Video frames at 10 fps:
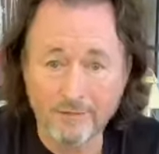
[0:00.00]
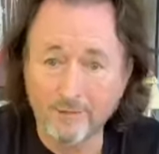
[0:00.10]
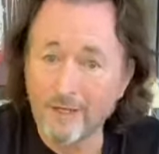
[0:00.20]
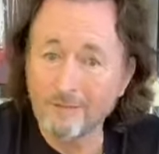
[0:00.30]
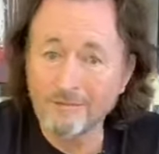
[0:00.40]

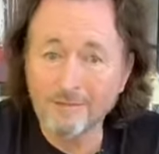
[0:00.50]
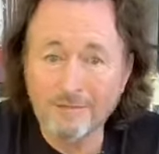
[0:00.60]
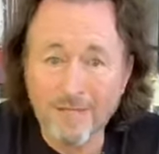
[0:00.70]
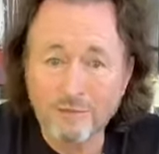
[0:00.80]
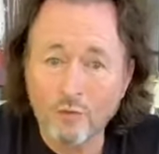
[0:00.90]
So
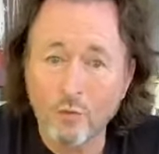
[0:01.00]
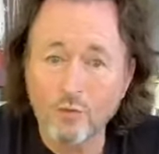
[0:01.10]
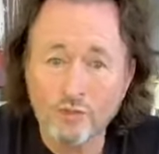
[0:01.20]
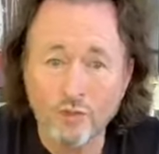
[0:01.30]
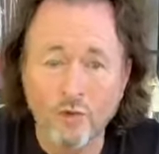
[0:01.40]
I'm not
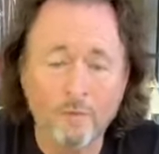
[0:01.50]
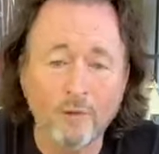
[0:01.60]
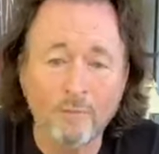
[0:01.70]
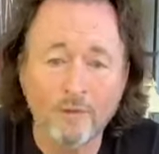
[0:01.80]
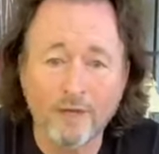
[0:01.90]
so sure I'm
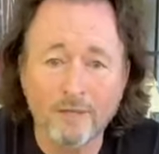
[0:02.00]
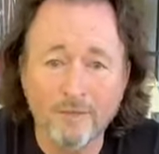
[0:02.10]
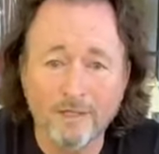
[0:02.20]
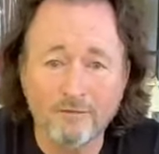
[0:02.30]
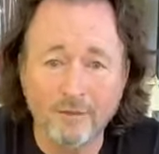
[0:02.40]
going to be
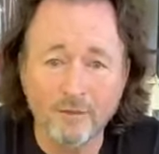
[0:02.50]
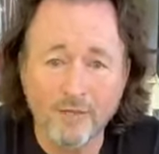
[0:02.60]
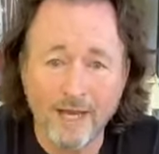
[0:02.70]
recommending for you